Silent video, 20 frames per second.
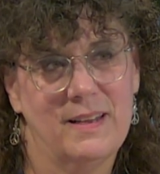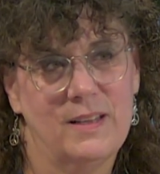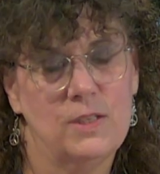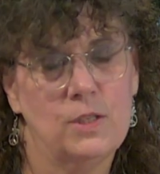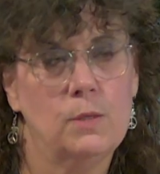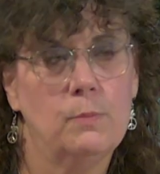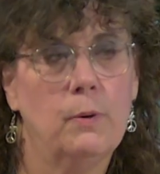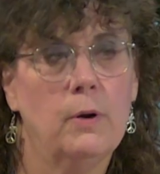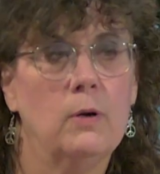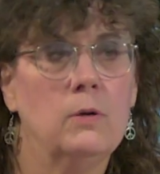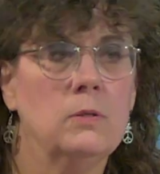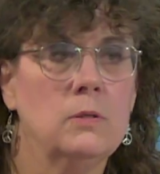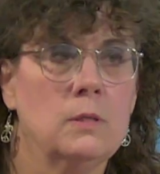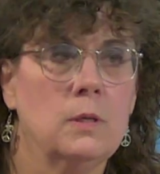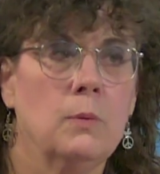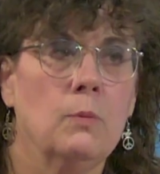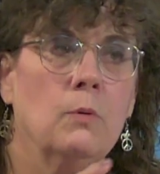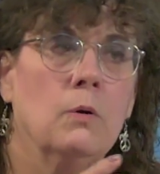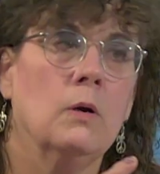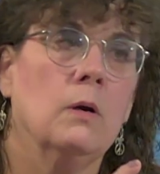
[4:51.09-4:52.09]
suppose
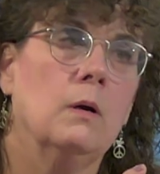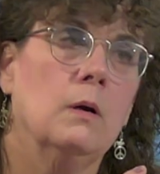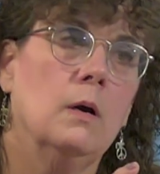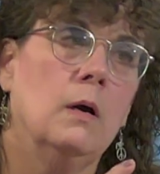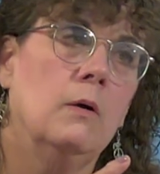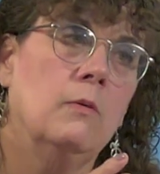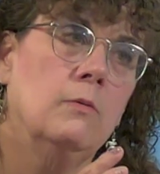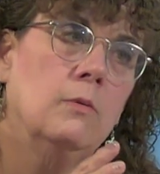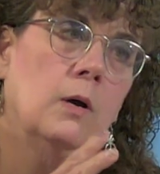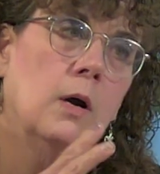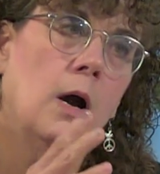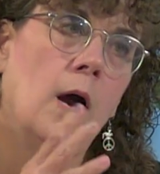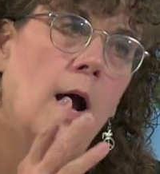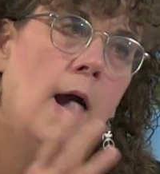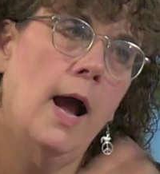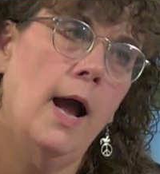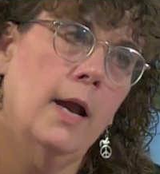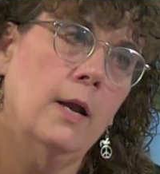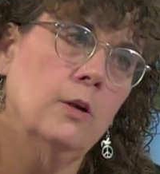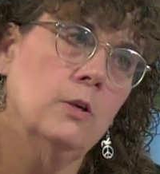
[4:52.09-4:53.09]
they were a, a
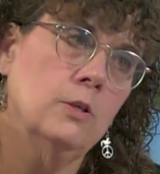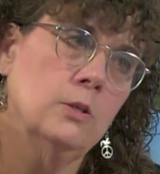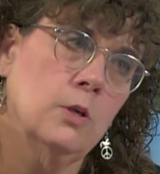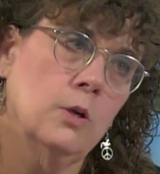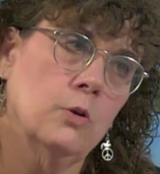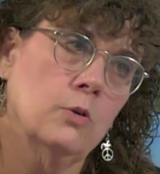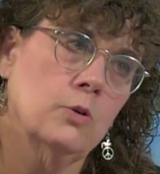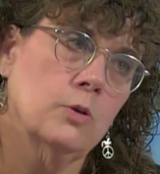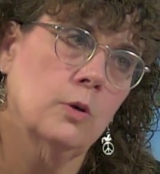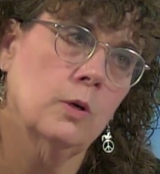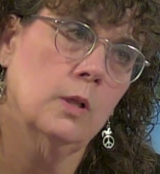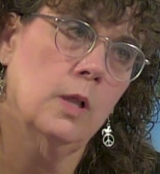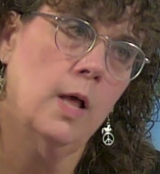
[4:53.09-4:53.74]
higher social